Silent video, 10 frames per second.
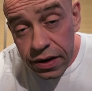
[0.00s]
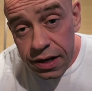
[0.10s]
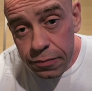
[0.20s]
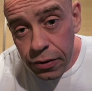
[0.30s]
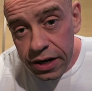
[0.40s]

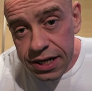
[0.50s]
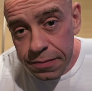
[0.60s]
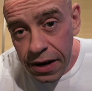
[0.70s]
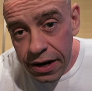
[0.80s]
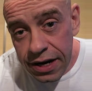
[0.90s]
Vegan
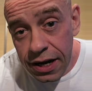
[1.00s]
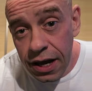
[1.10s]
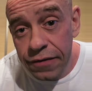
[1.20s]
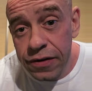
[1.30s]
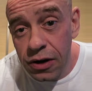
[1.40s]
protein
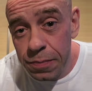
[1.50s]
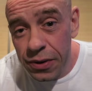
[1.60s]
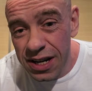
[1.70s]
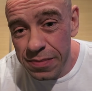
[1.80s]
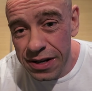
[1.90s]
powder. If you're not
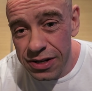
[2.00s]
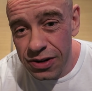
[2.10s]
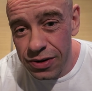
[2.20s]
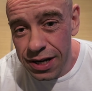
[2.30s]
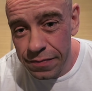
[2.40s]

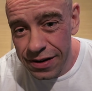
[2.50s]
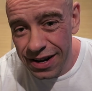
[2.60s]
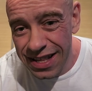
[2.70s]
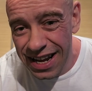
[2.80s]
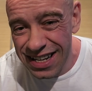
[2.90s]
bodybuilding or something
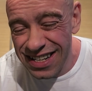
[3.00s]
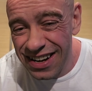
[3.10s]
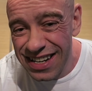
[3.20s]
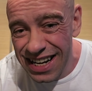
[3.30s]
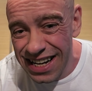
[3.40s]
like that, you
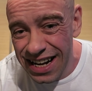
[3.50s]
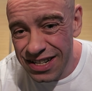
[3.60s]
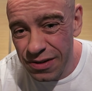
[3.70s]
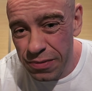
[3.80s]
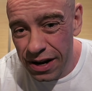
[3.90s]
don't need
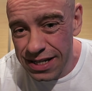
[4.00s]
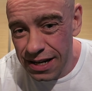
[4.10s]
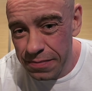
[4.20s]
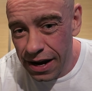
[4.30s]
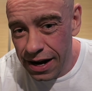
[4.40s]
extra
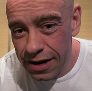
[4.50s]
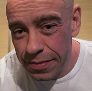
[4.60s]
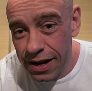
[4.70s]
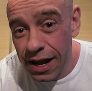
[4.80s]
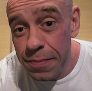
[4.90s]
protein powder,
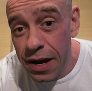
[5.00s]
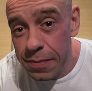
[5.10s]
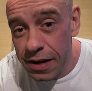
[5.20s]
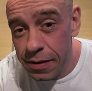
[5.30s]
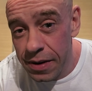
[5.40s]
but it
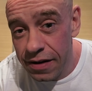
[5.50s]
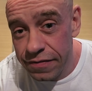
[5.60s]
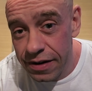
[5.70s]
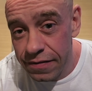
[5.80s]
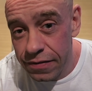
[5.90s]
may be a
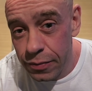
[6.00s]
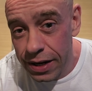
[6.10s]
benefit for